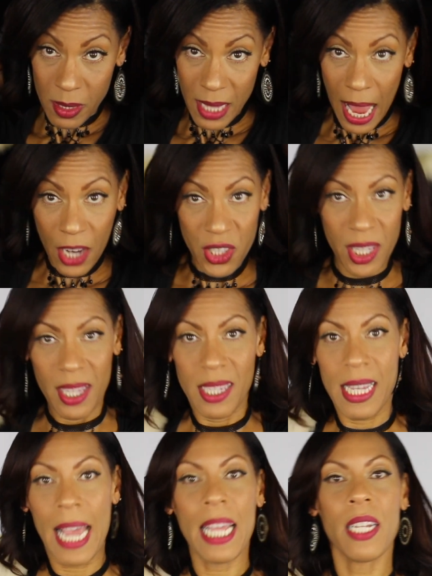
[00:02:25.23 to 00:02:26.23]
was actually the
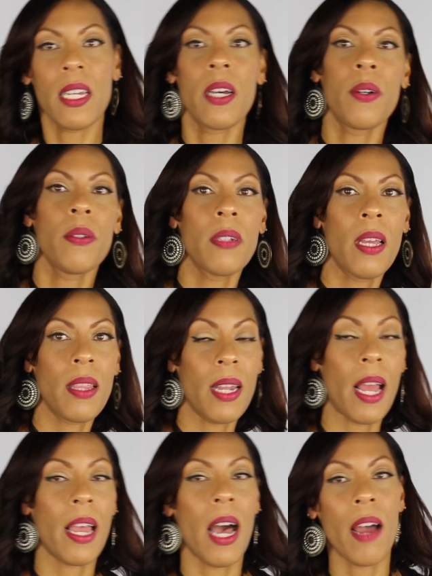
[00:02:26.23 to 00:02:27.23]
second coat
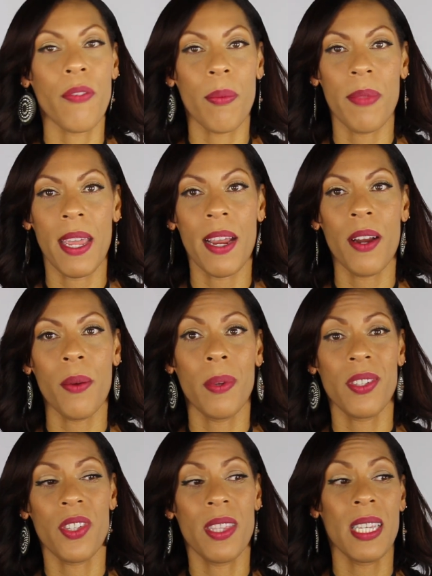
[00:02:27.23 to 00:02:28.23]
that I got from there,
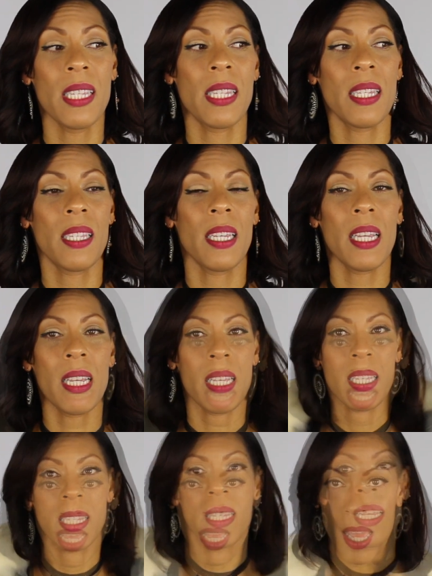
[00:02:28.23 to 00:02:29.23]
which this
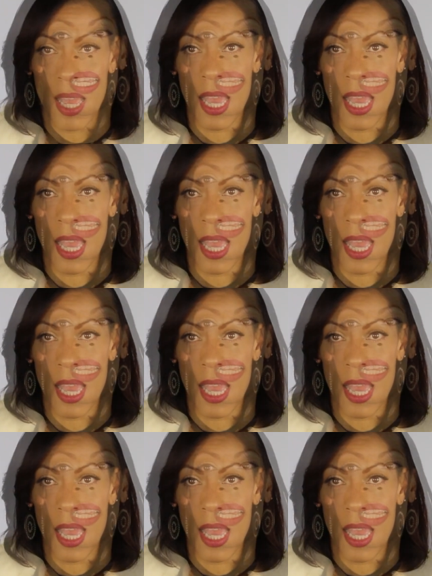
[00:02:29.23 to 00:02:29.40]
is